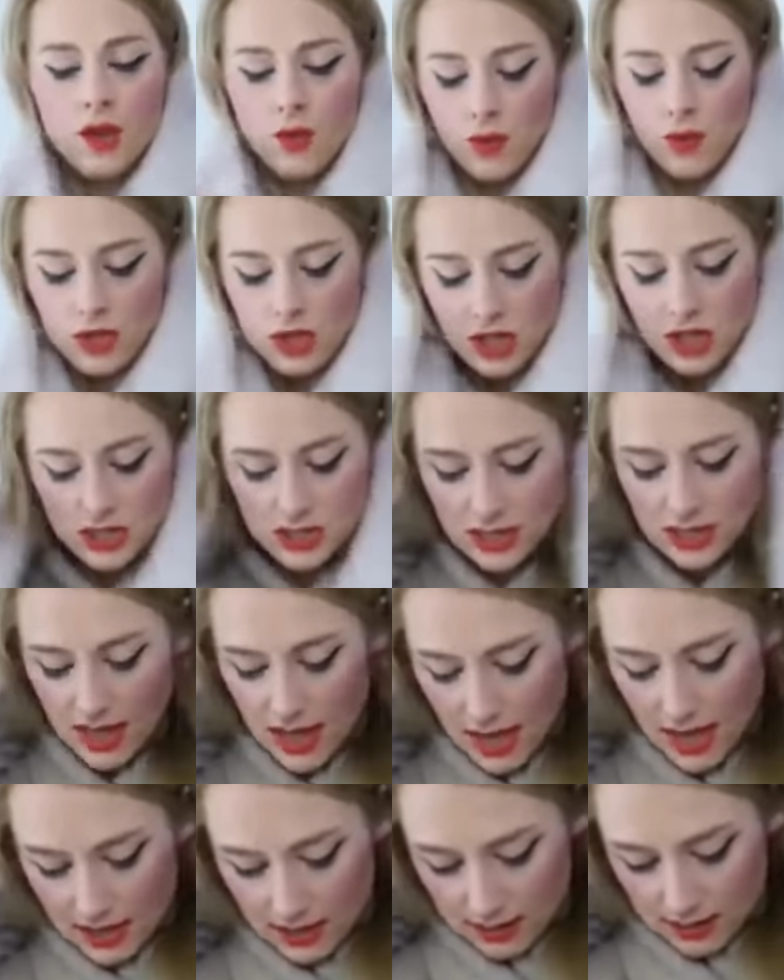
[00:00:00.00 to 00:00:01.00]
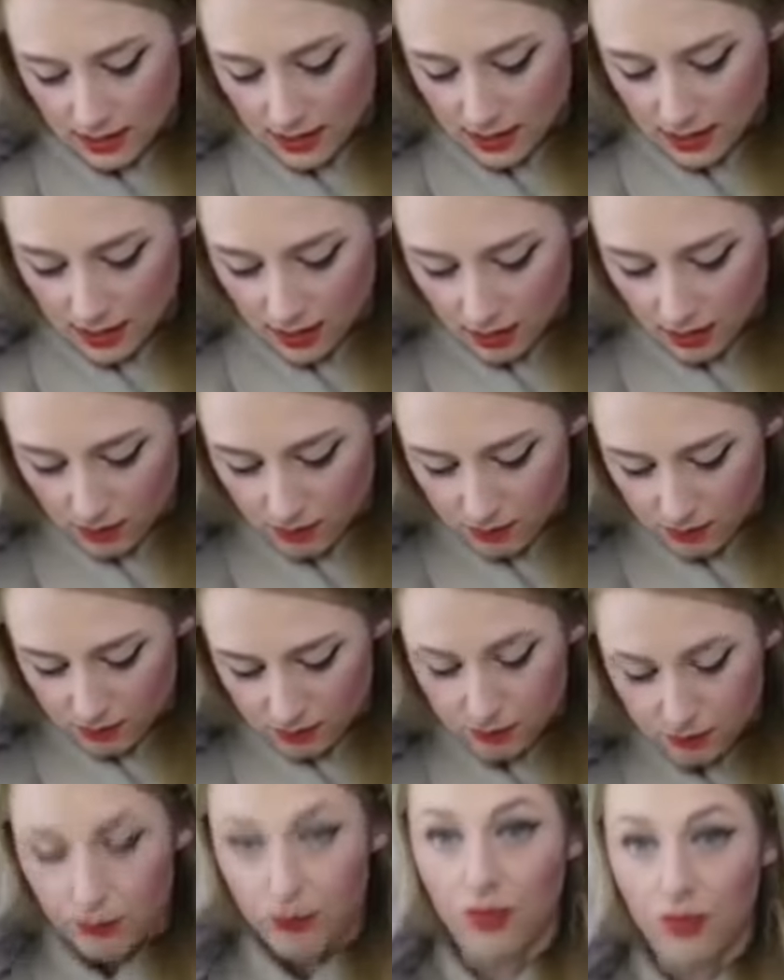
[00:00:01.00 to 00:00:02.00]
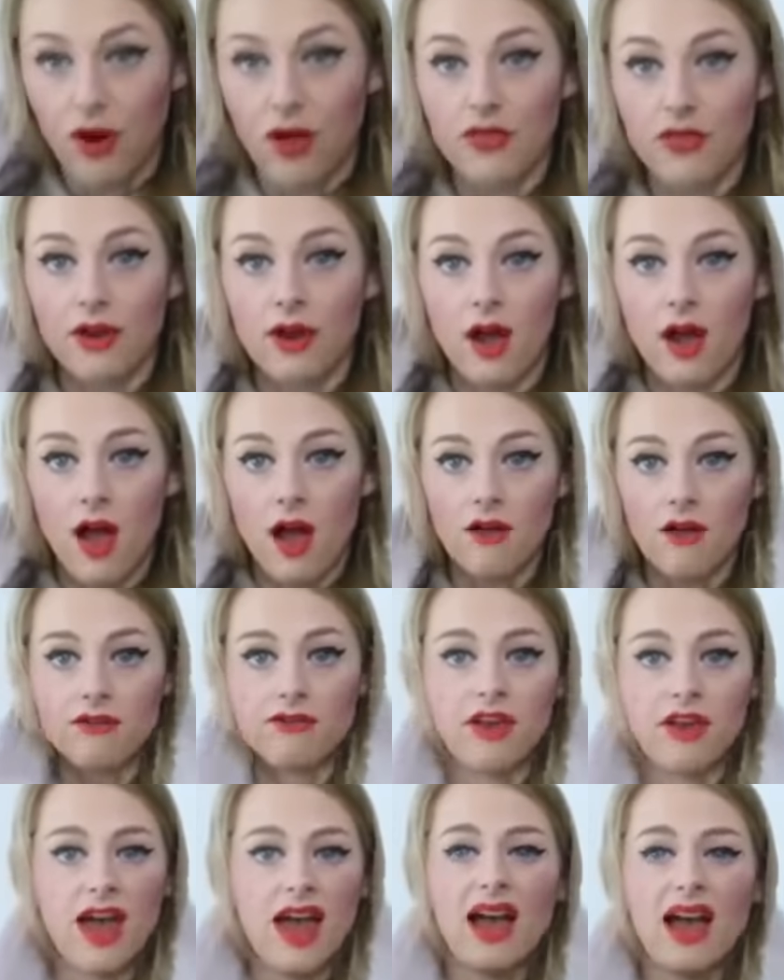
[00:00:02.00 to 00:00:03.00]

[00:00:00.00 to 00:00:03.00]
which is like the little brother of